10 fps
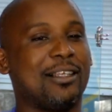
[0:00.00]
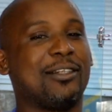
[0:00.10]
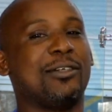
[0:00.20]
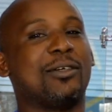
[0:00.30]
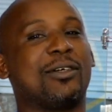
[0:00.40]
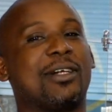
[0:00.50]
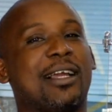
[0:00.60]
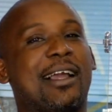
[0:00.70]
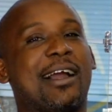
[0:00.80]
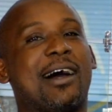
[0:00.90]
Look,
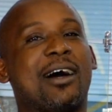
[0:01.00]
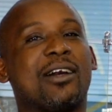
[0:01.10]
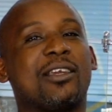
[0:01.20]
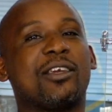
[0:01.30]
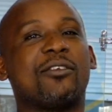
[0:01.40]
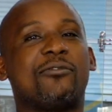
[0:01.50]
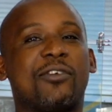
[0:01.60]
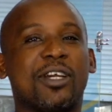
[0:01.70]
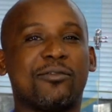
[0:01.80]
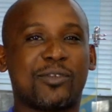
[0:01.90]
I'll give you
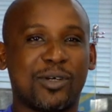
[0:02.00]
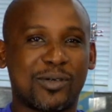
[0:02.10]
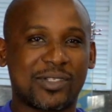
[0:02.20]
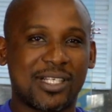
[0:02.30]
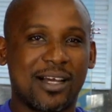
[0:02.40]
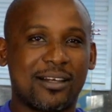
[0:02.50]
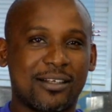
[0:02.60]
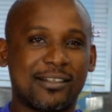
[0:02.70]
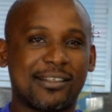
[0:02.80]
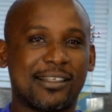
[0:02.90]

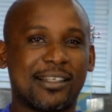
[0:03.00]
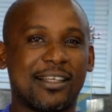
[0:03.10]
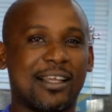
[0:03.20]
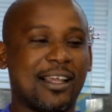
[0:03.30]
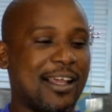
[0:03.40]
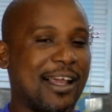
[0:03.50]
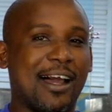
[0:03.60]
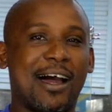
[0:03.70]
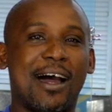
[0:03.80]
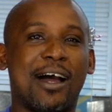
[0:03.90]
$5,000.
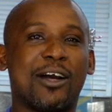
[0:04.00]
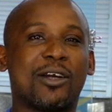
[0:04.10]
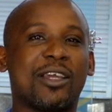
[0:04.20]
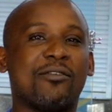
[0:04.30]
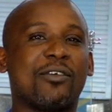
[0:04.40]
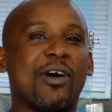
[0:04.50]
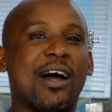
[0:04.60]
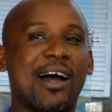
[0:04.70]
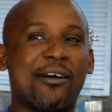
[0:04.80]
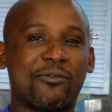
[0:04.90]
I'm gonna give you
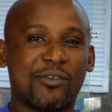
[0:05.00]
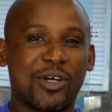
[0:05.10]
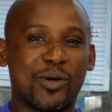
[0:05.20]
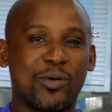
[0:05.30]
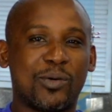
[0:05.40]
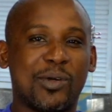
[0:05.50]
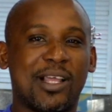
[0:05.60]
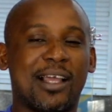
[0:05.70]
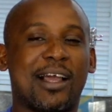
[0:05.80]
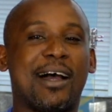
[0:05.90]
half now,
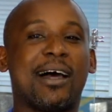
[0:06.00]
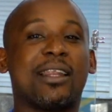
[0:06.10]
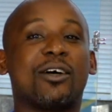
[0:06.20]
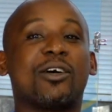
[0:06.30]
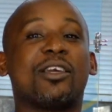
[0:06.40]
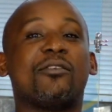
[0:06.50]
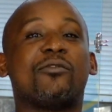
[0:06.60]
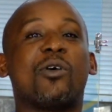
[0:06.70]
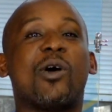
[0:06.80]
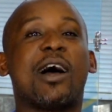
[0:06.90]
and I'm gonna give
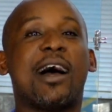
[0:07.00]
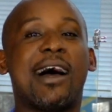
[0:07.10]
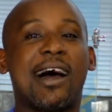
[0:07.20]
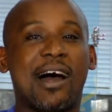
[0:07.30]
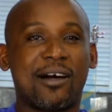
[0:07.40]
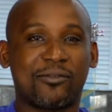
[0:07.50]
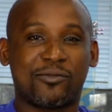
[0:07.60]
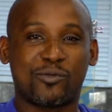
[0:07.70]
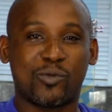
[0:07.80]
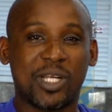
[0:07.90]
you half
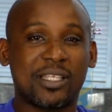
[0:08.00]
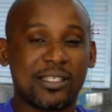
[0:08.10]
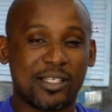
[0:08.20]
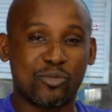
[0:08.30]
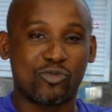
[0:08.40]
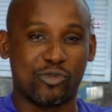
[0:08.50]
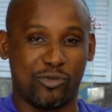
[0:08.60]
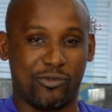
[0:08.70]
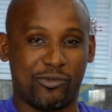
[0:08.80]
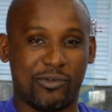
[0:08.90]
when it is approved.